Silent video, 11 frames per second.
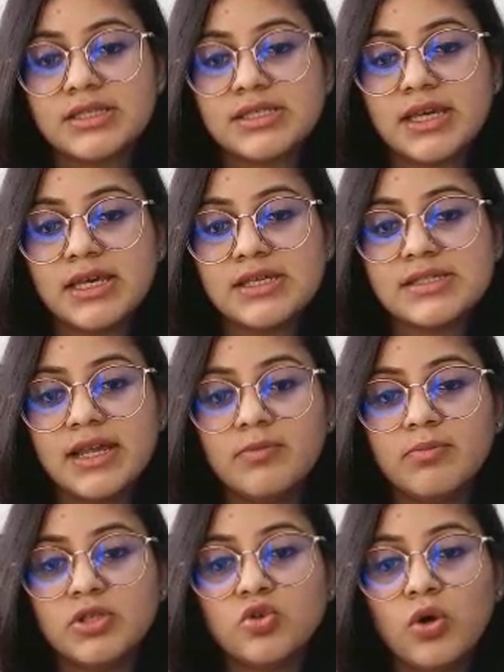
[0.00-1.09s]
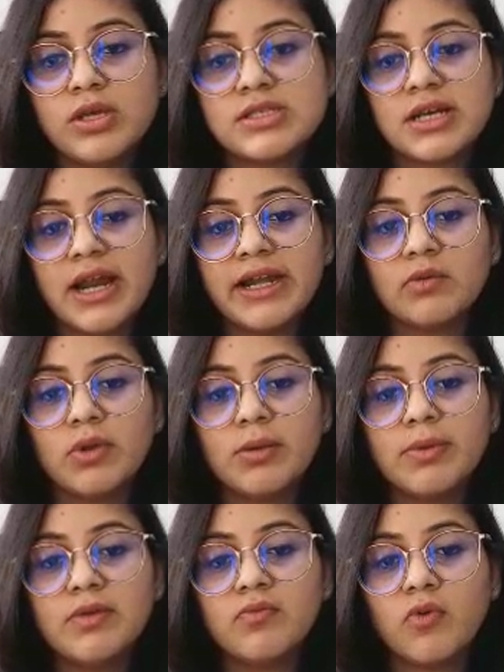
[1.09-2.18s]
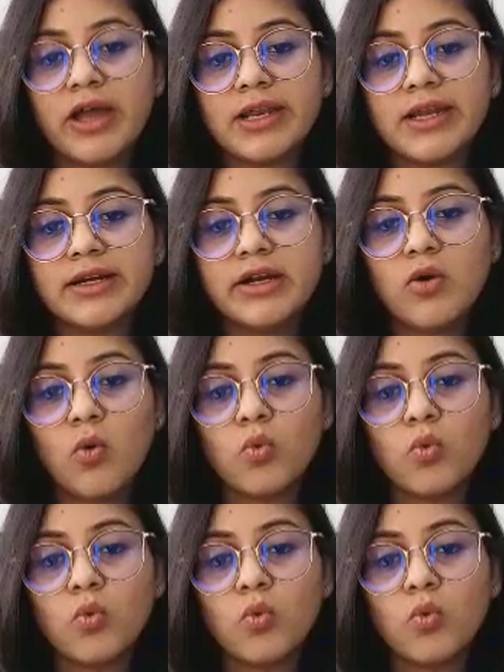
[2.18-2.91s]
it says that Bijoy's right will be violated